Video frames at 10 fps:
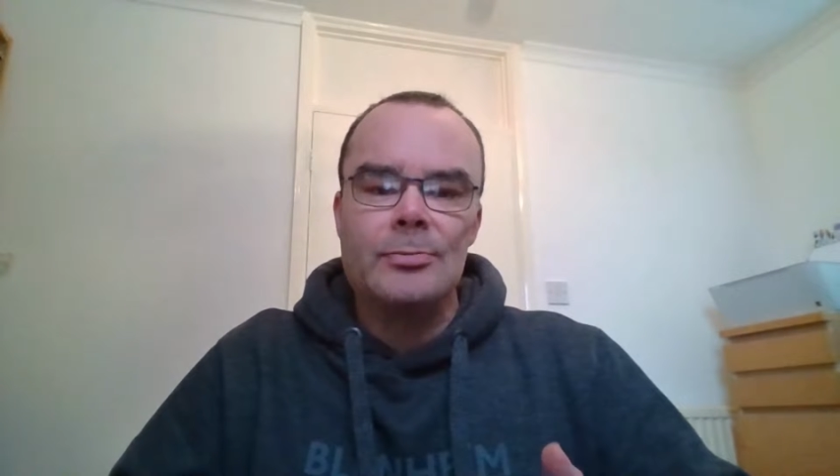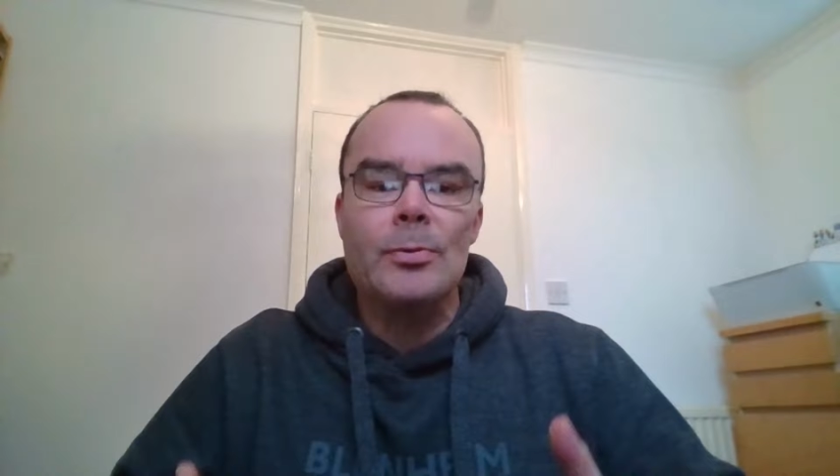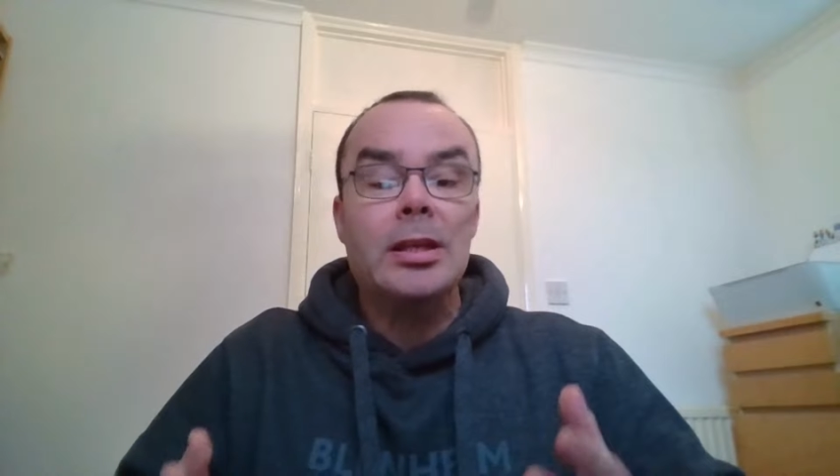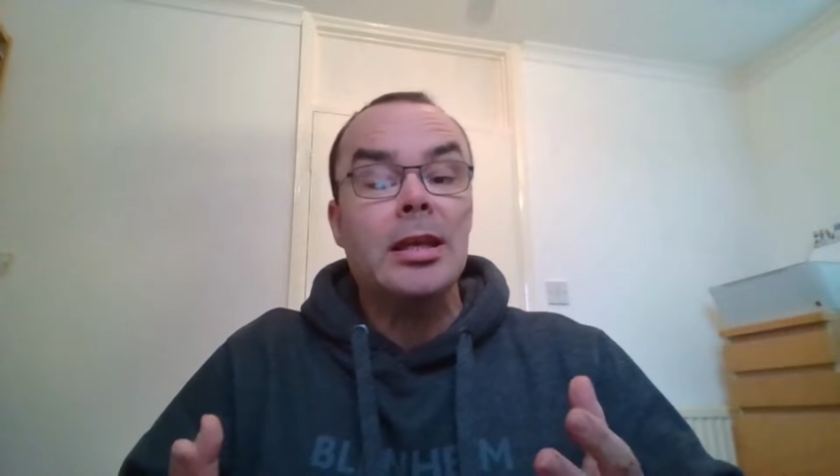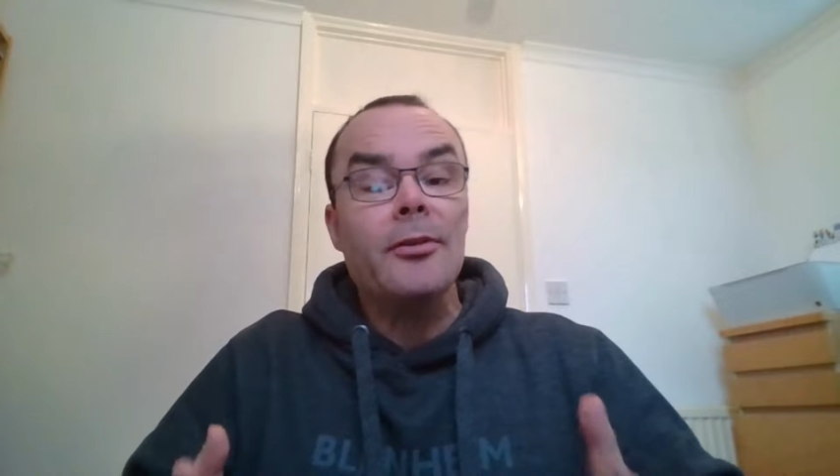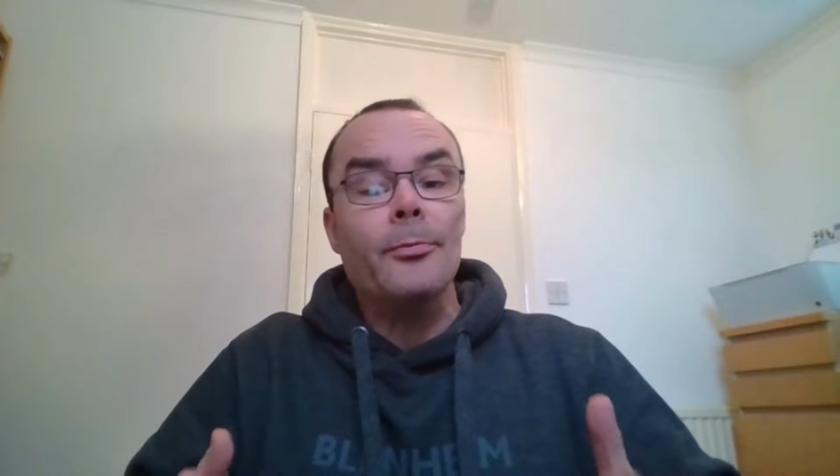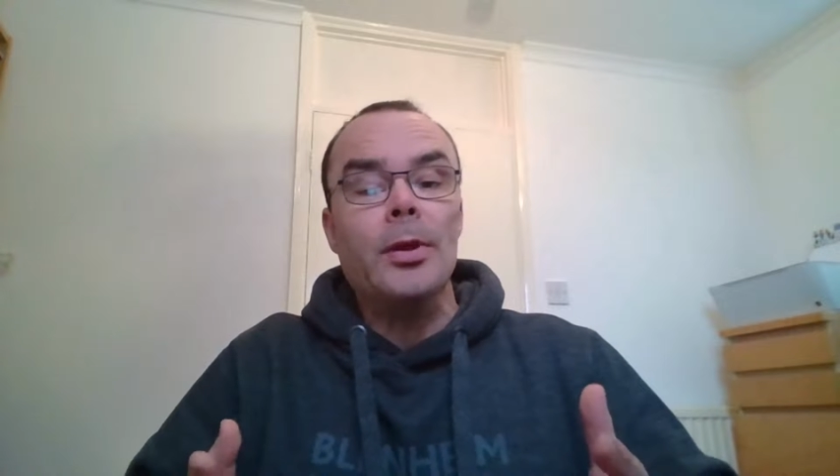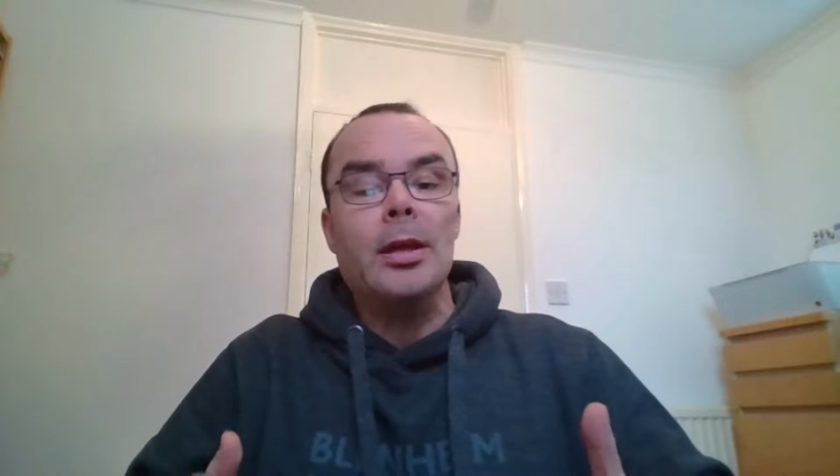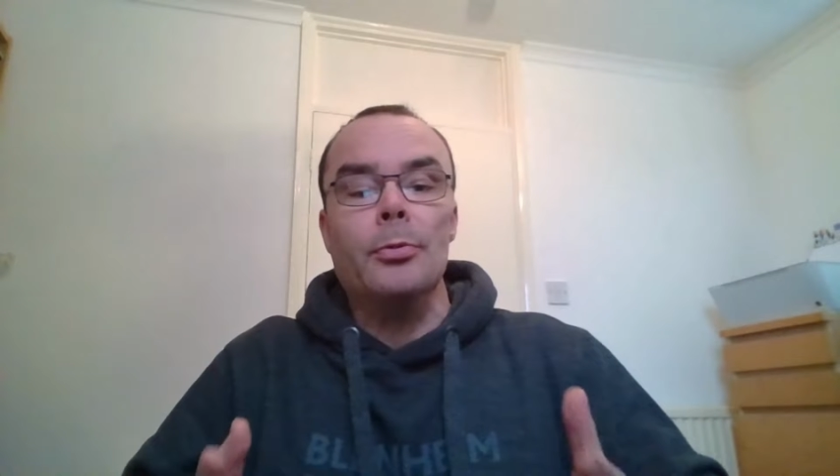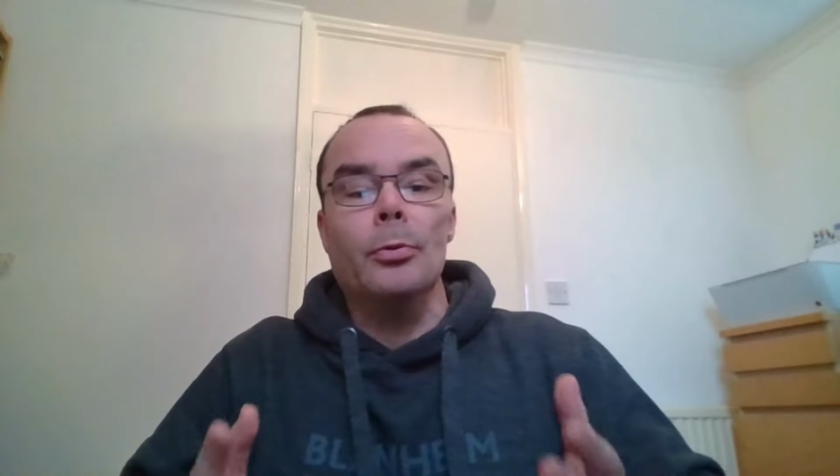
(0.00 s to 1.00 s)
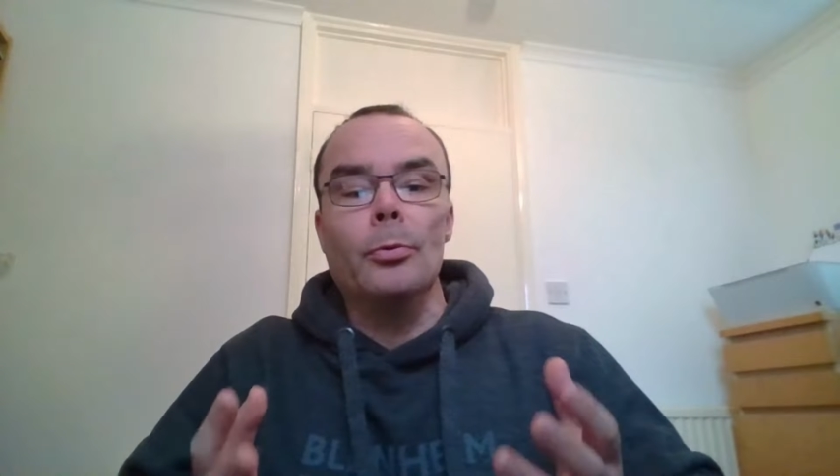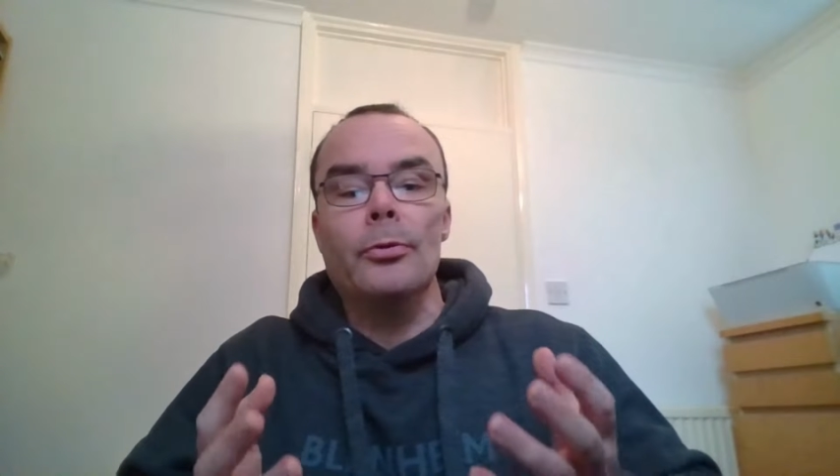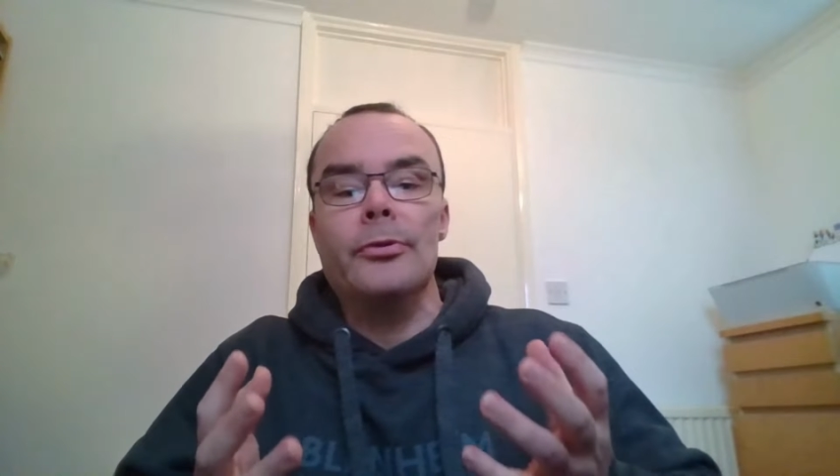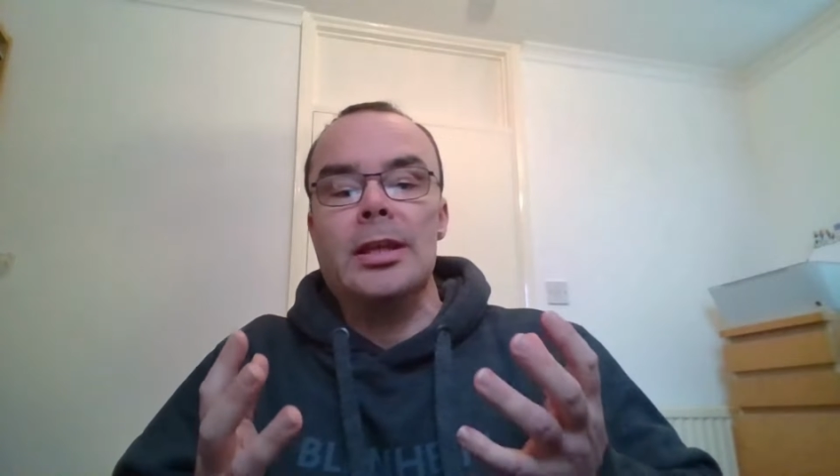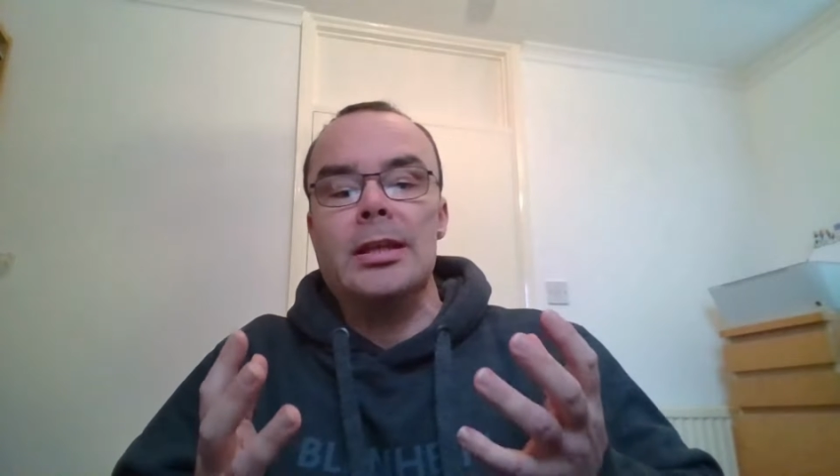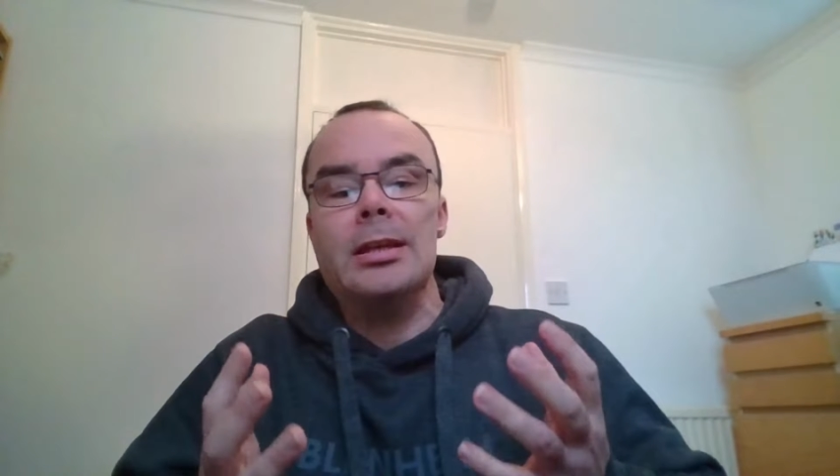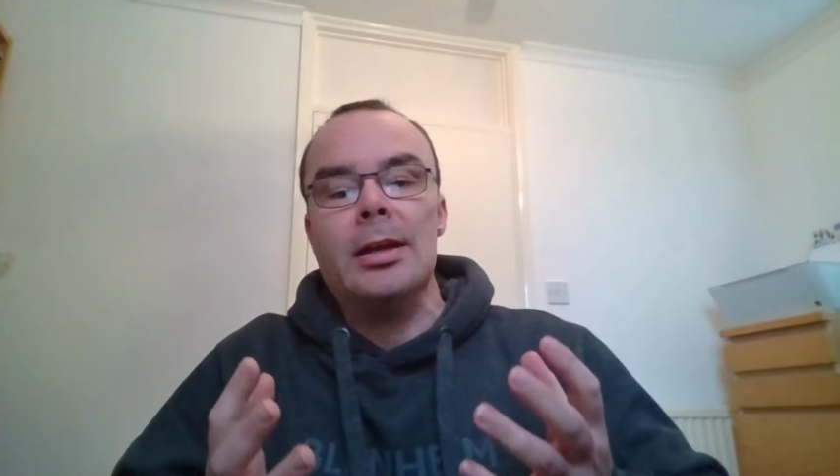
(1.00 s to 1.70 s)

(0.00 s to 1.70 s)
We give people the